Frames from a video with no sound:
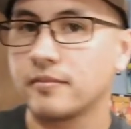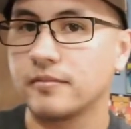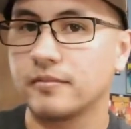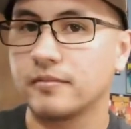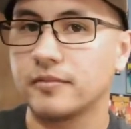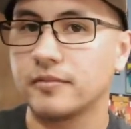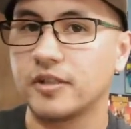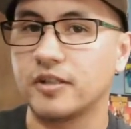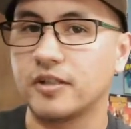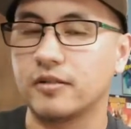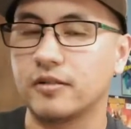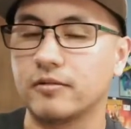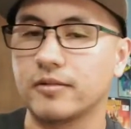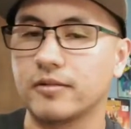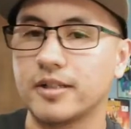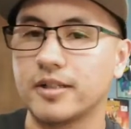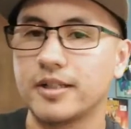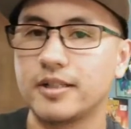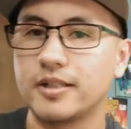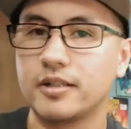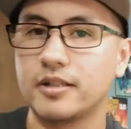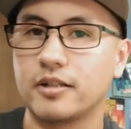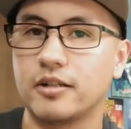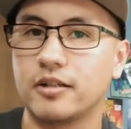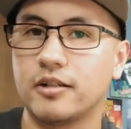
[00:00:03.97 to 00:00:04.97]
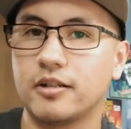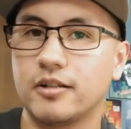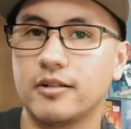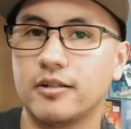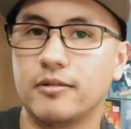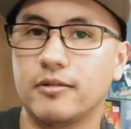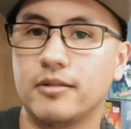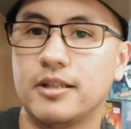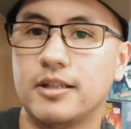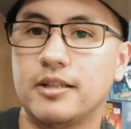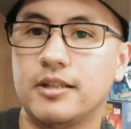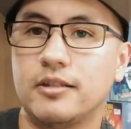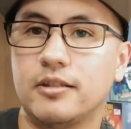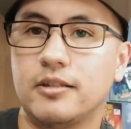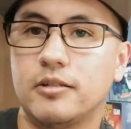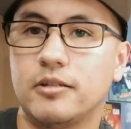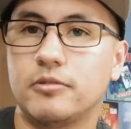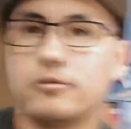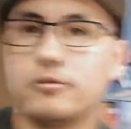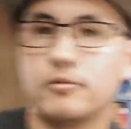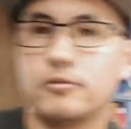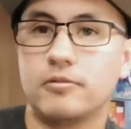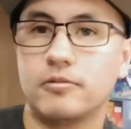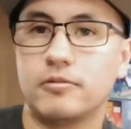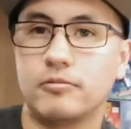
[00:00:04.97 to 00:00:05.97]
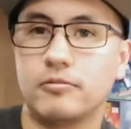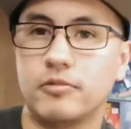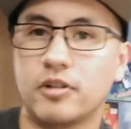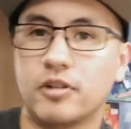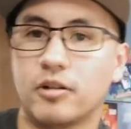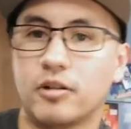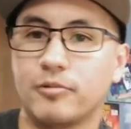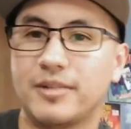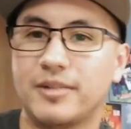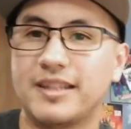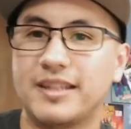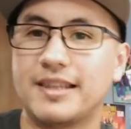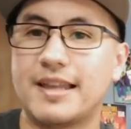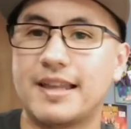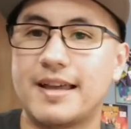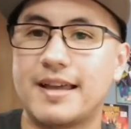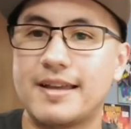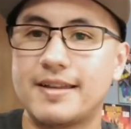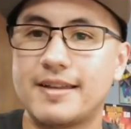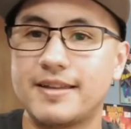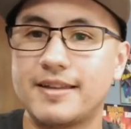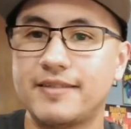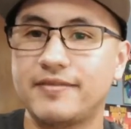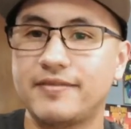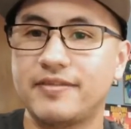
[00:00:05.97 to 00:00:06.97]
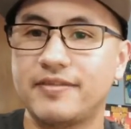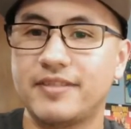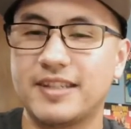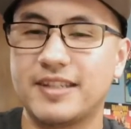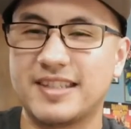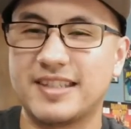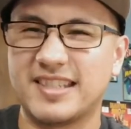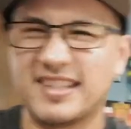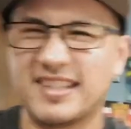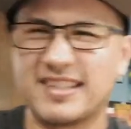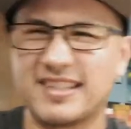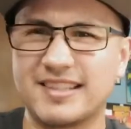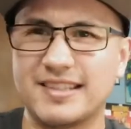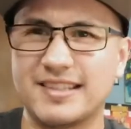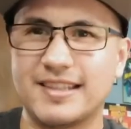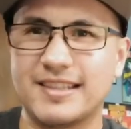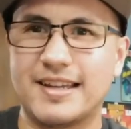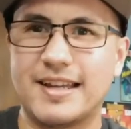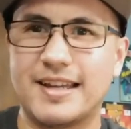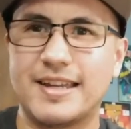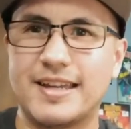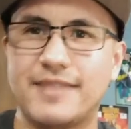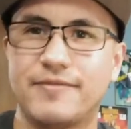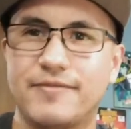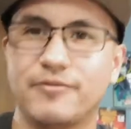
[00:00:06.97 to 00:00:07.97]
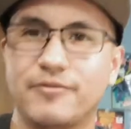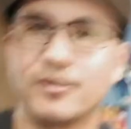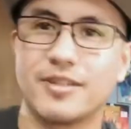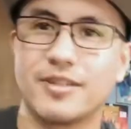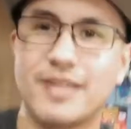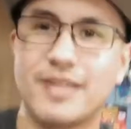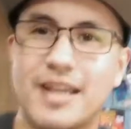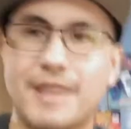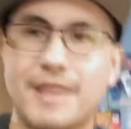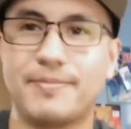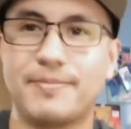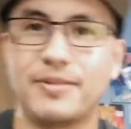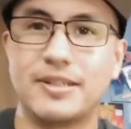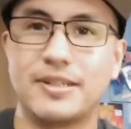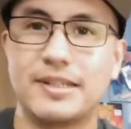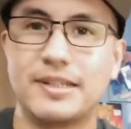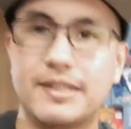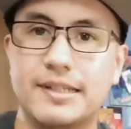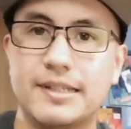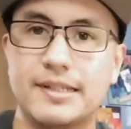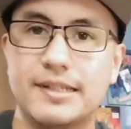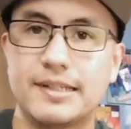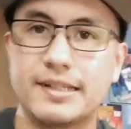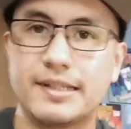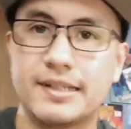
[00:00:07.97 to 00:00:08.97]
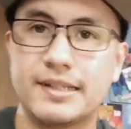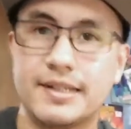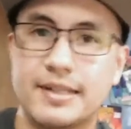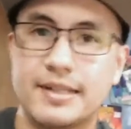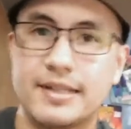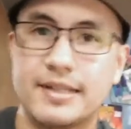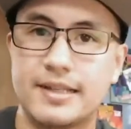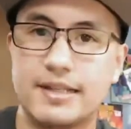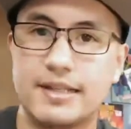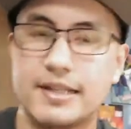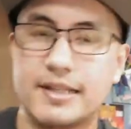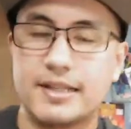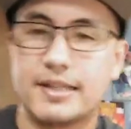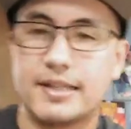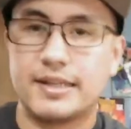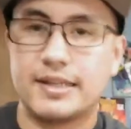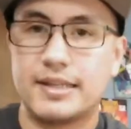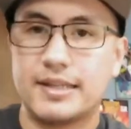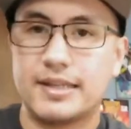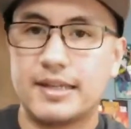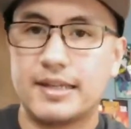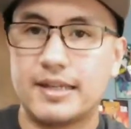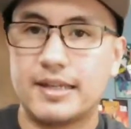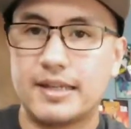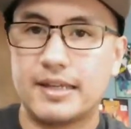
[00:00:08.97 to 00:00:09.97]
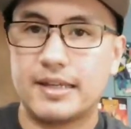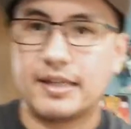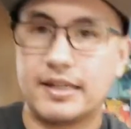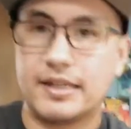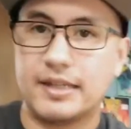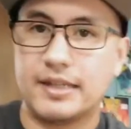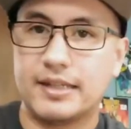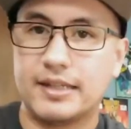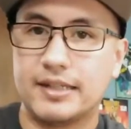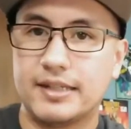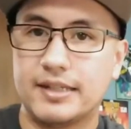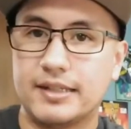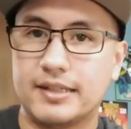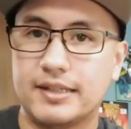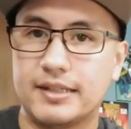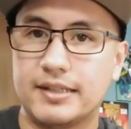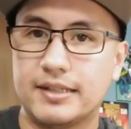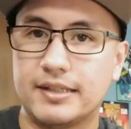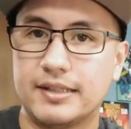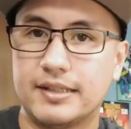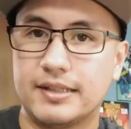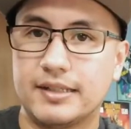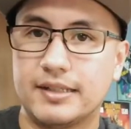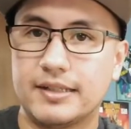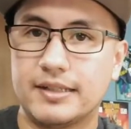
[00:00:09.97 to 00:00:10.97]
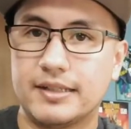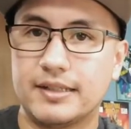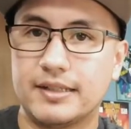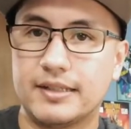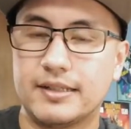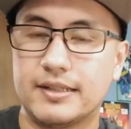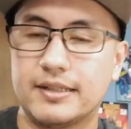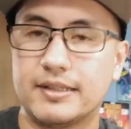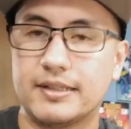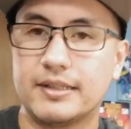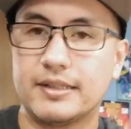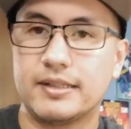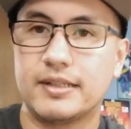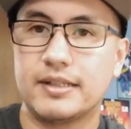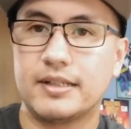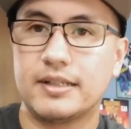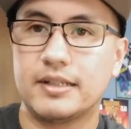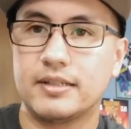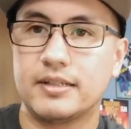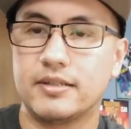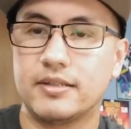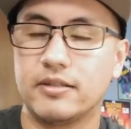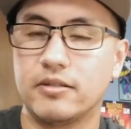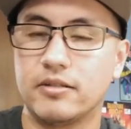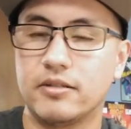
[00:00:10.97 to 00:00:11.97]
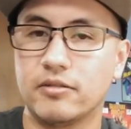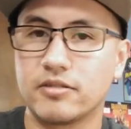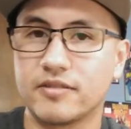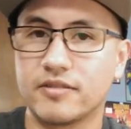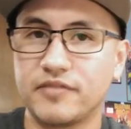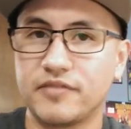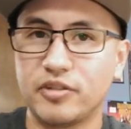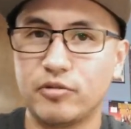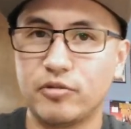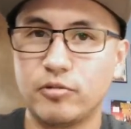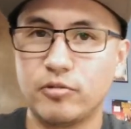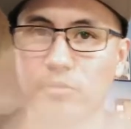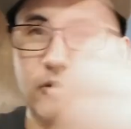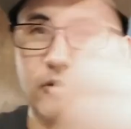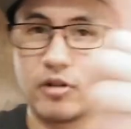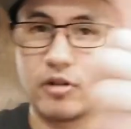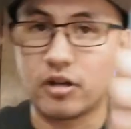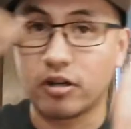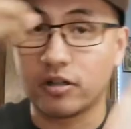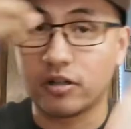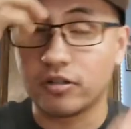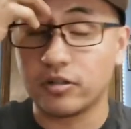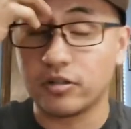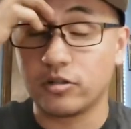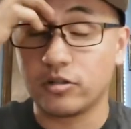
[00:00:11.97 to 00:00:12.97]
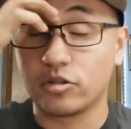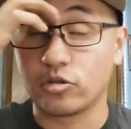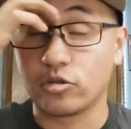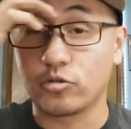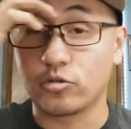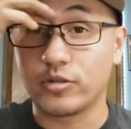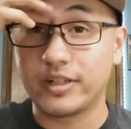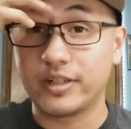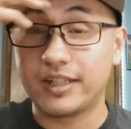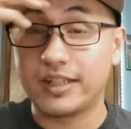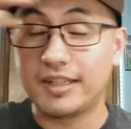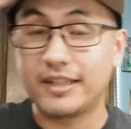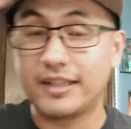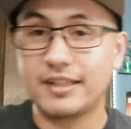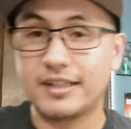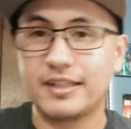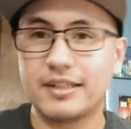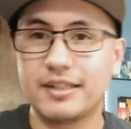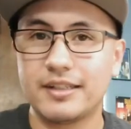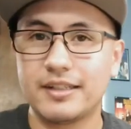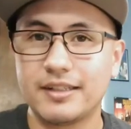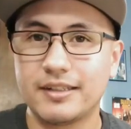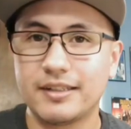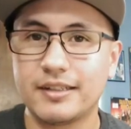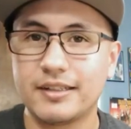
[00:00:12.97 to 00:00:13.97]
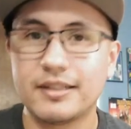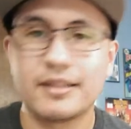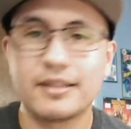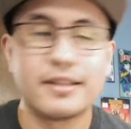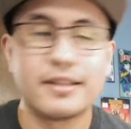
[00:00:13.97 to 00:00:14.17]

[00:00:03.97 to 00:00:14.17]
All right. Hello. Are we live? Is this live? What's happening? And to those of you who are joining in,